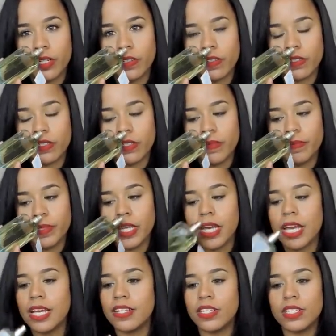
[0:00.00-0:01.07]
And just
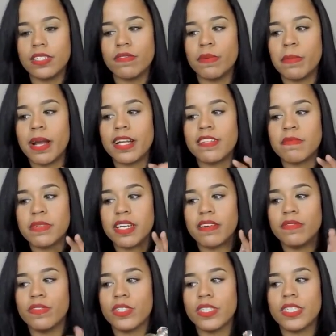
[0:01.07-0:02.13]
it just reminds me
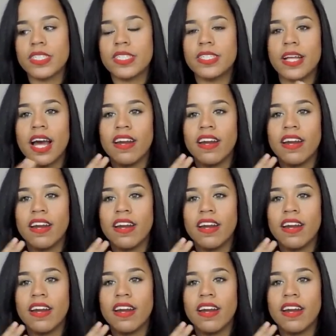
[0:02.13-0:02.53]
of just